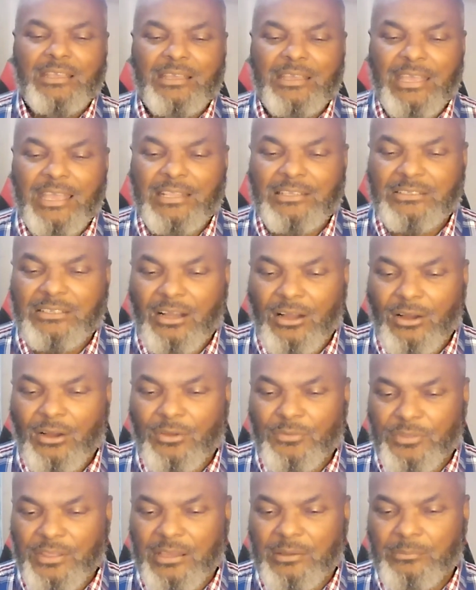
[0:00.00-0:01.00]
And
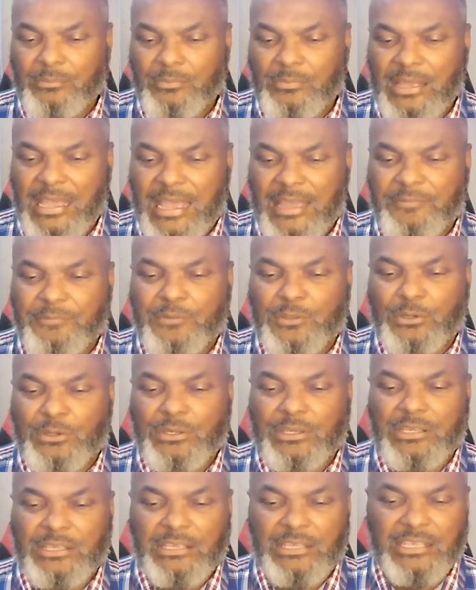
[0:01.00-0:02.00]
called them
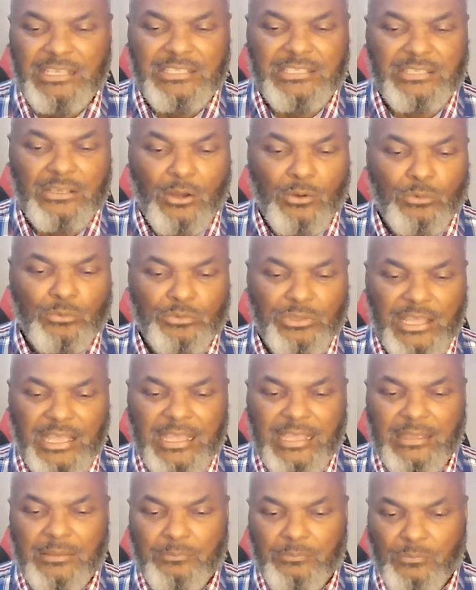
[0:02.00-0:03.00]
after his own
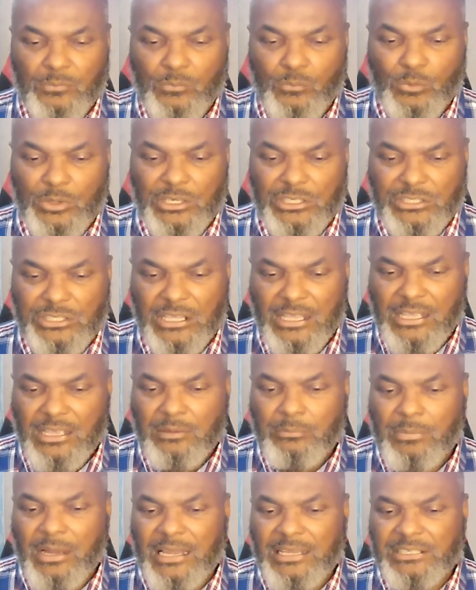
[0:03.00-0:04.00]
name was
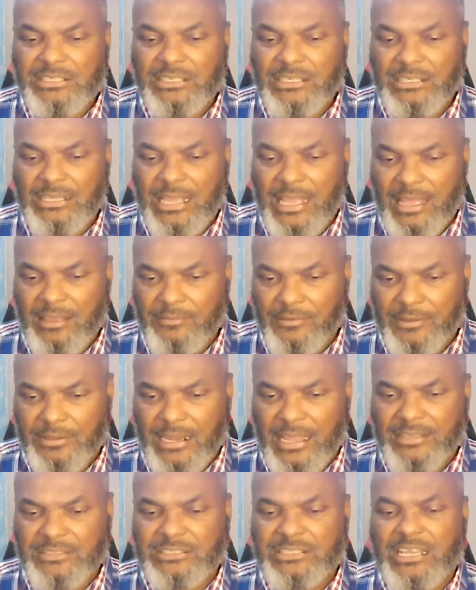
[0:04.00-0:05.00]
Bashan
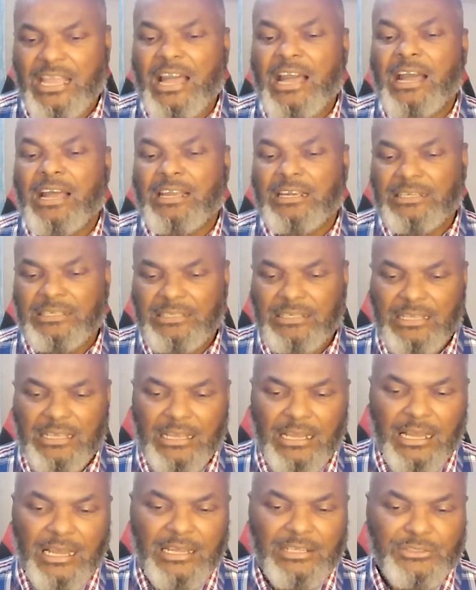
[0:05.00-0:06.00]
Havarachar
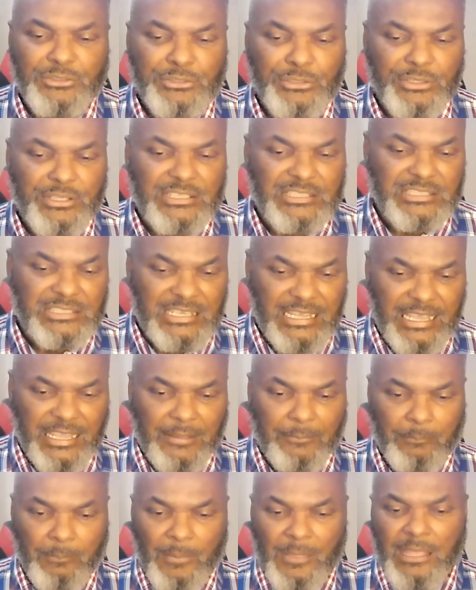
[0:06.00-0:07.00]
unto this
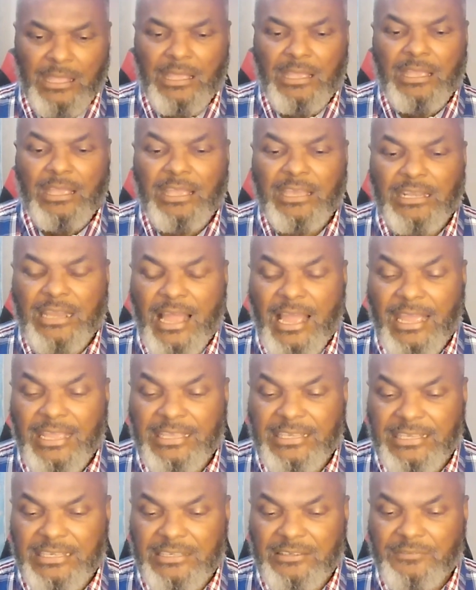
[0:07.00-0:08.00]
day. And I
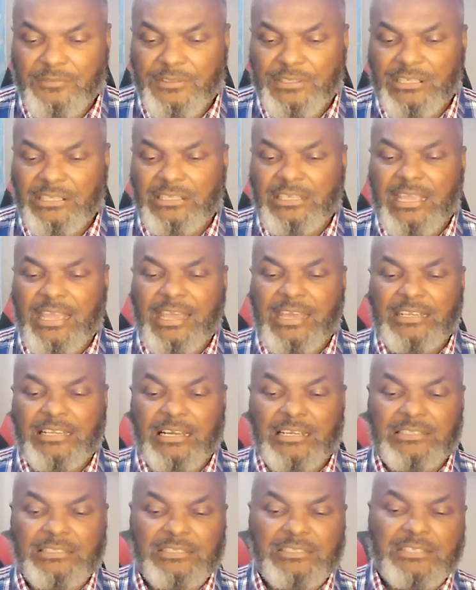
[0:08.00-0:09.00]
give Gilead
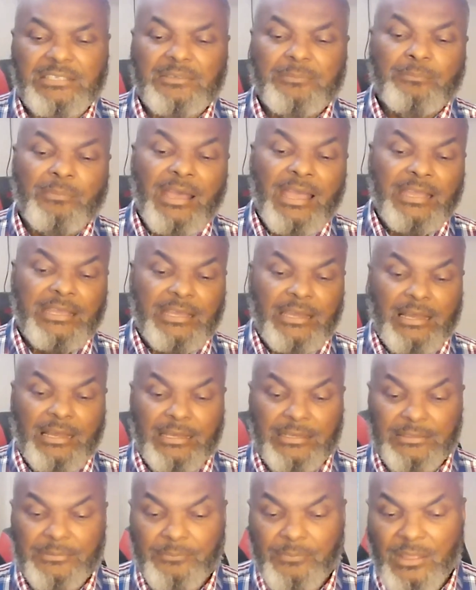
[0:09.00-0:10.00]
unto
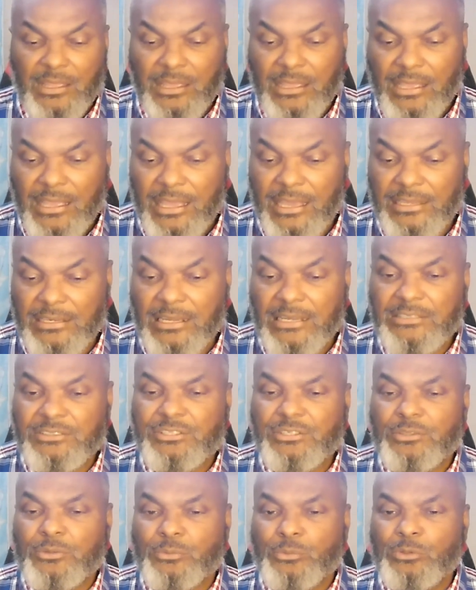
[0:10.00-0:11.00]
Machah, and
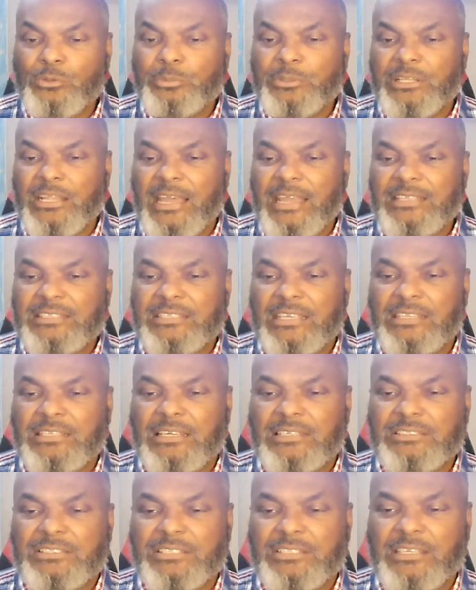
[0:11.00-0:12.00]
unto the Reubenites, and
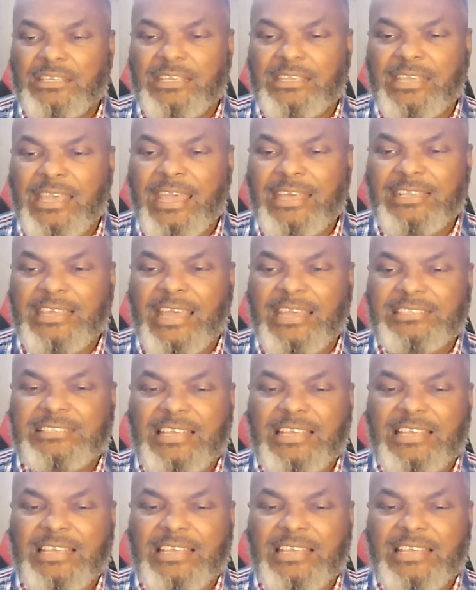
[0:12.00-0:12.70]
unto the Gadites